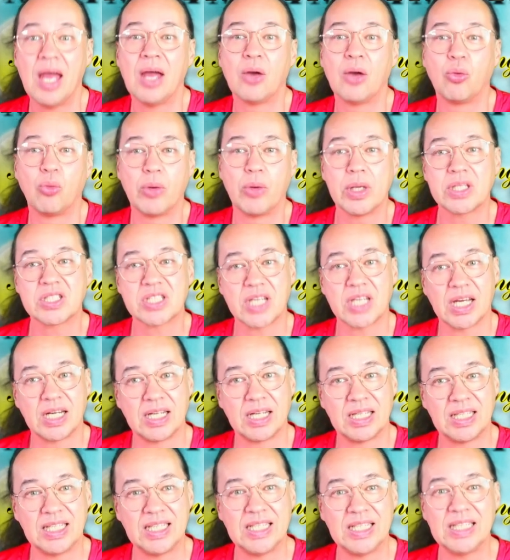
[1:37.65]
which
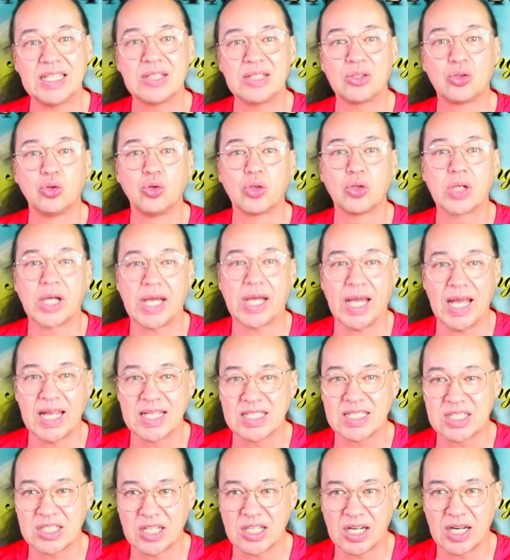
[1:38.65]
can lead to
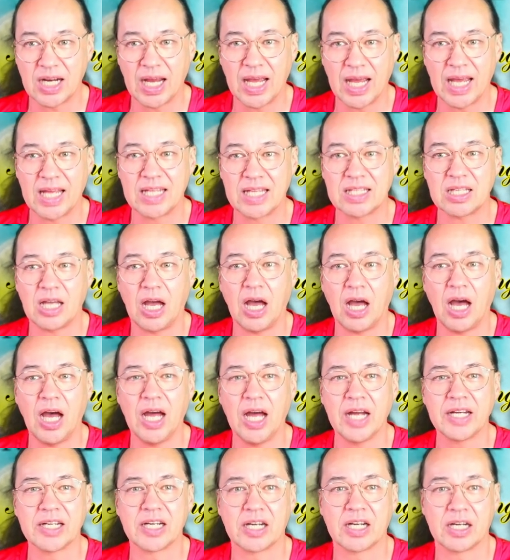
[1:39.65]
cancer and
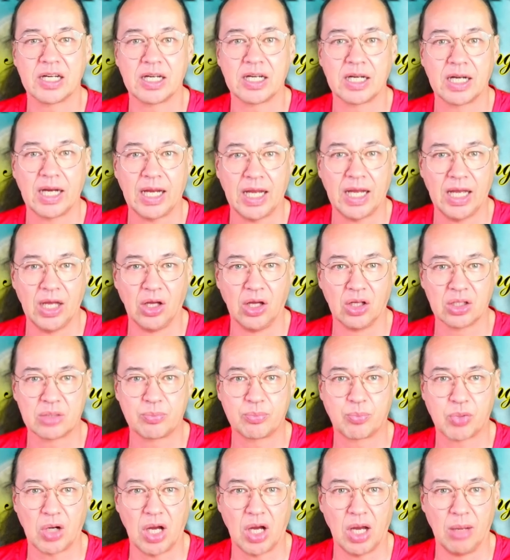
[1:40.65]
other health
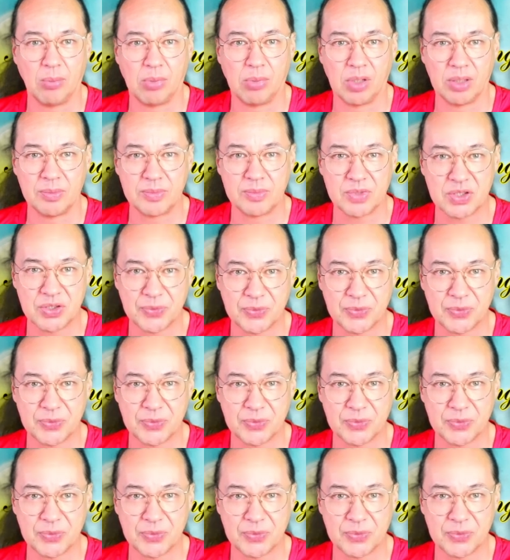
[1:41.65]
problems.